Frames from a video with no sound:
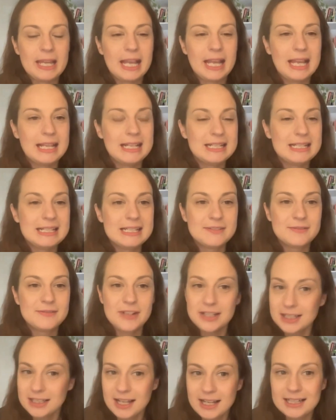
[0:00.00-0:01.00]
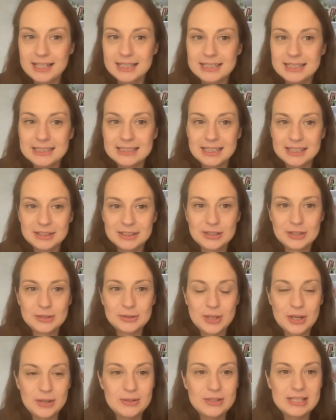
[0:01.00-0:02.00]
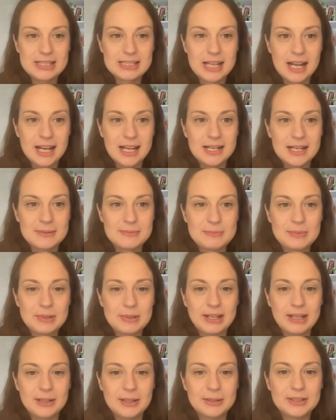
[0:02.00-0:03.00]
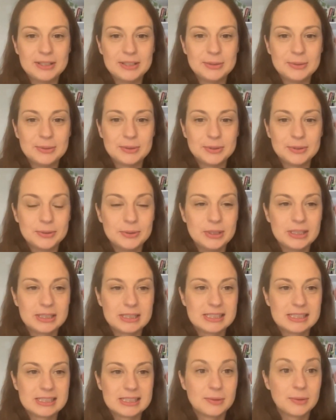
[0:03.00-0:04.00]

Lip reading: And it is very likely that throughout this time that you were doing this,